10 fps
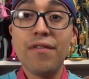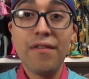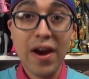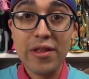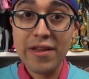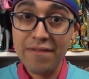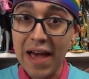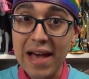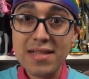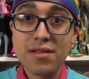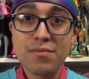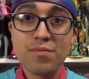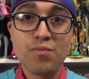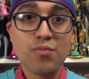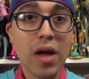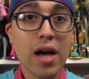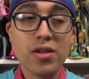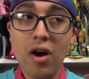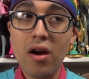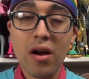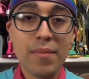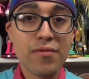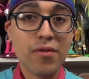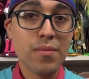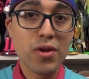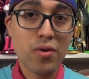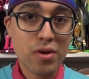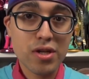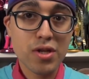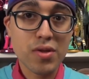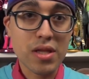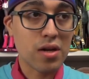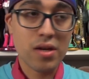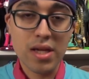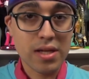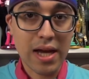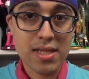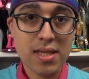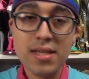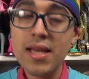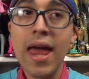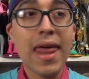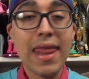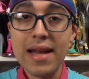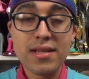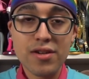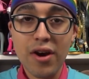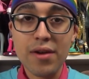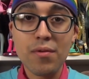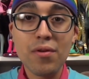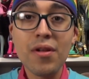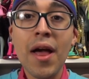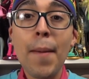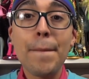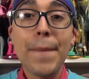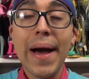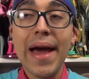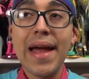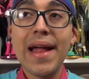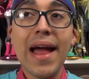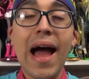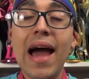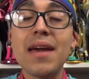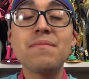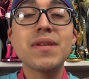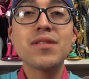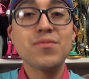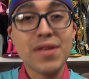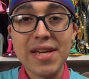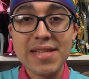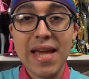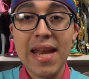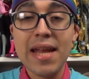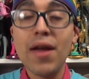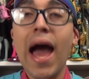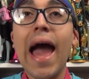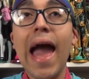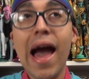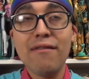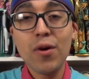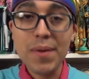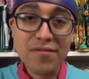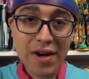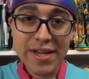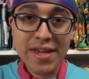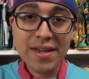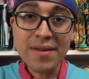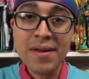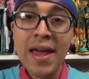fairly fast. A doll coming from New York to literally Texas. That is incredible. But I am just really excited. I have opened Frankie